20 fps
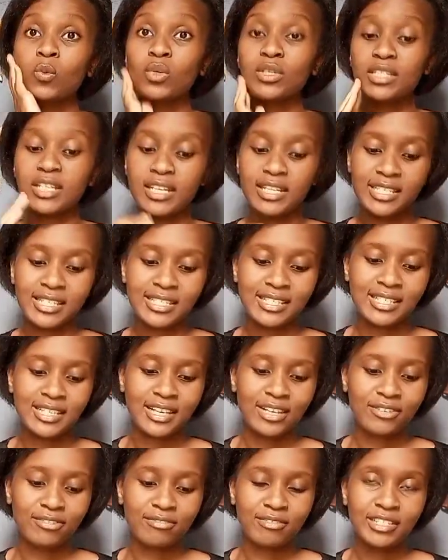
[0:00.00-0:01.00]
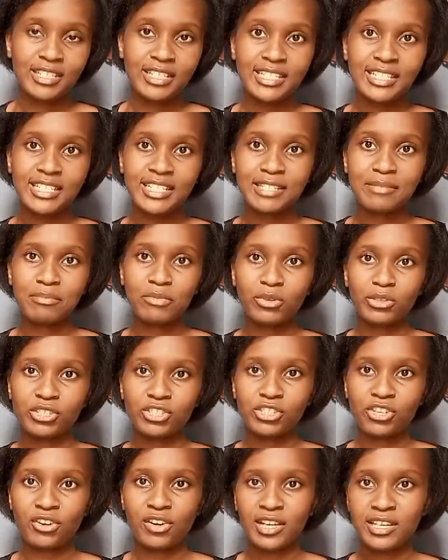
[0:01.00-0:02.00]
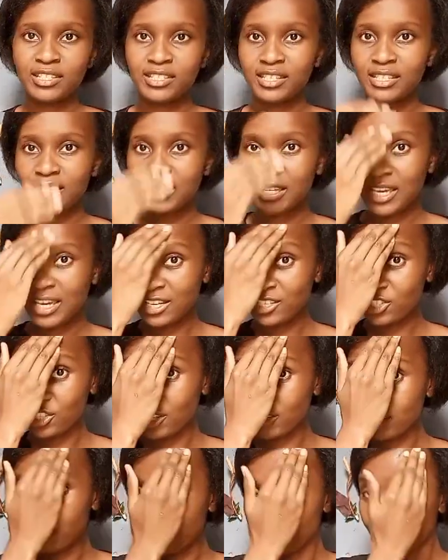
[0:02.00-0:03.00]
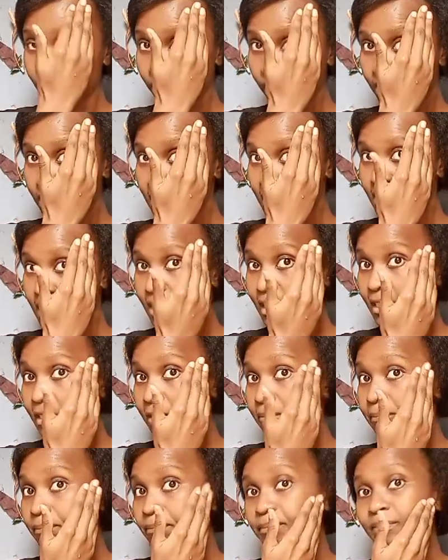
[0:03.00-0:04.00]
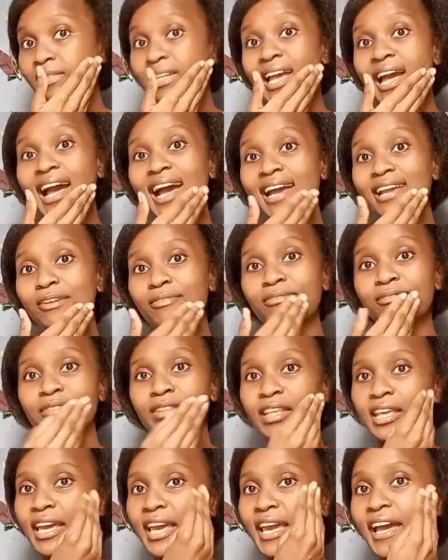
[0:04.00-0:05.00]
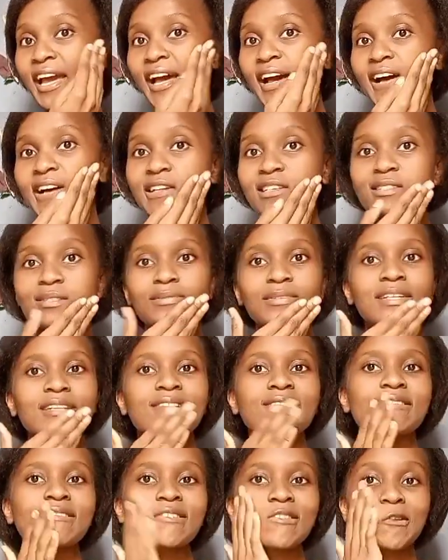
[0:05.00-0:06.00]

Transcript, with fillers: Water is a really moisturizing agent for the skin and for the hair as well.